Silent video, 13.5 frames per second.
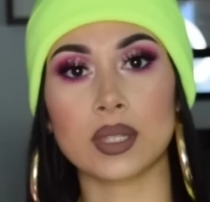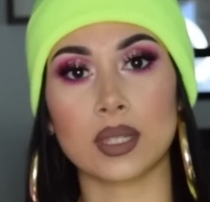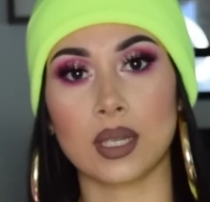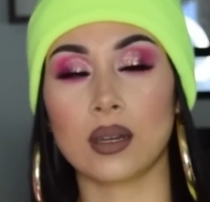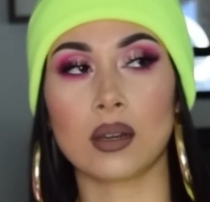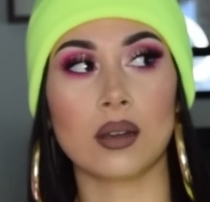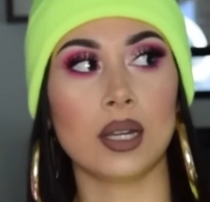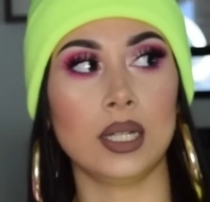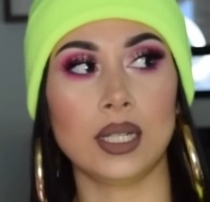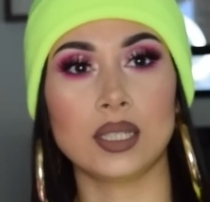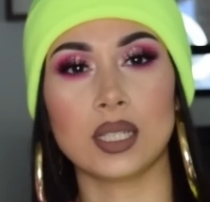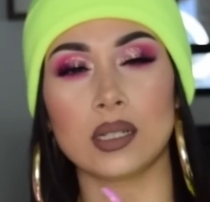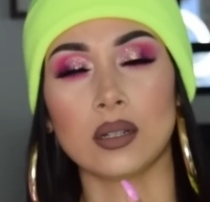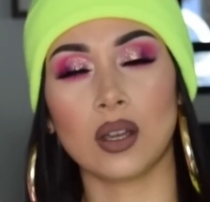there and I
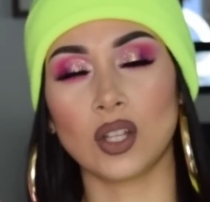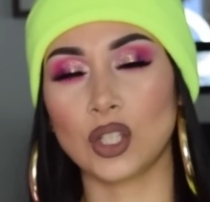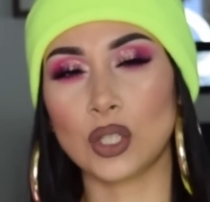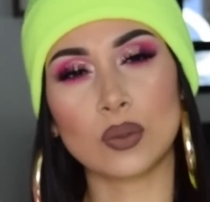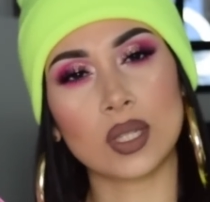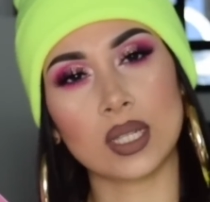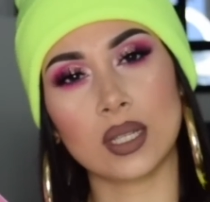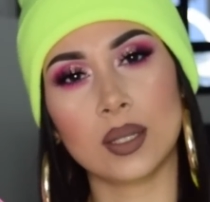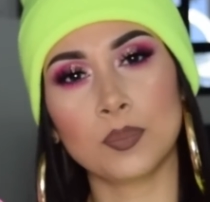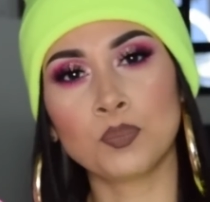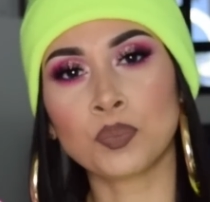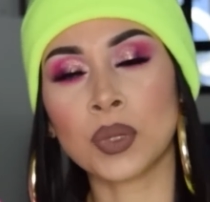did not use it.